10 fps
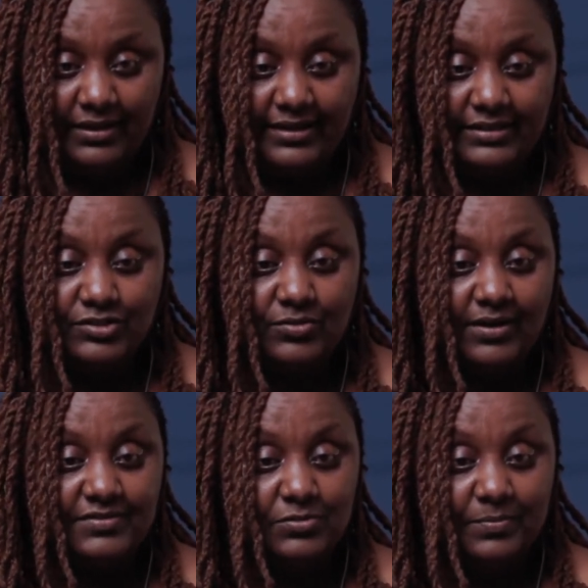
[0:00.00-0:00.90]
I need to
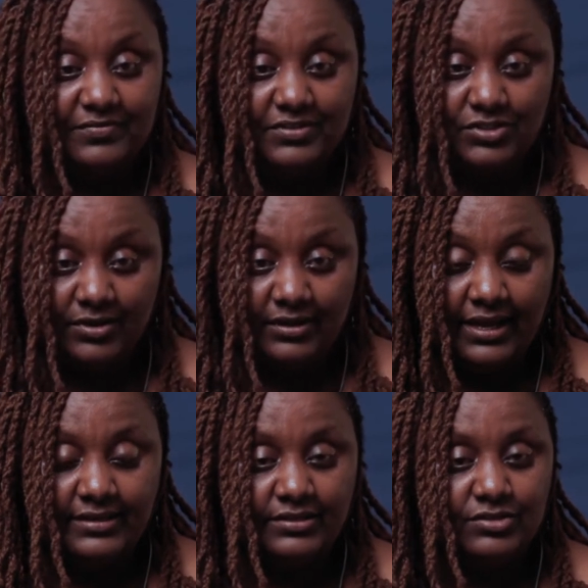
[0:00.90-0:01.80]
have supervision.
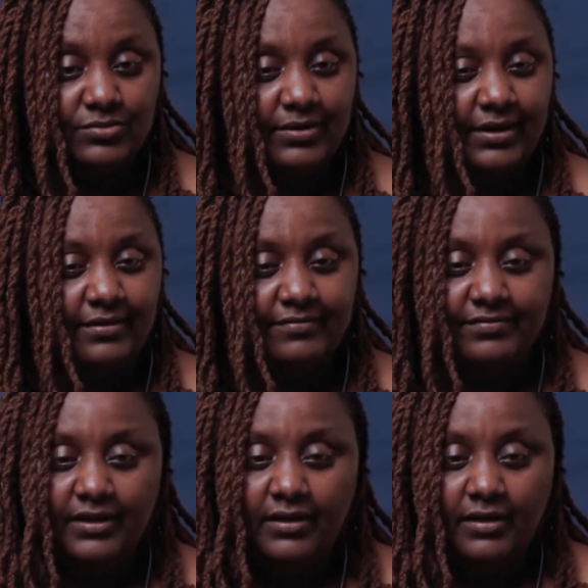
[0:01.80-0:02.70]
I need to
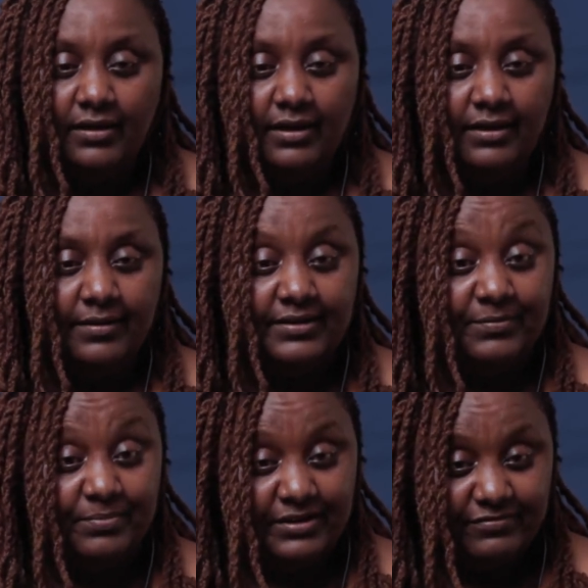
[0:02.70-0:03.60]
have
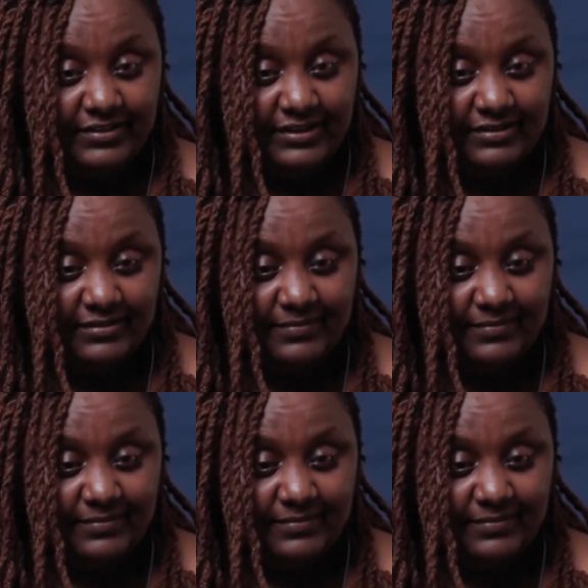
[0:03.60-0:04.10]
debriefing,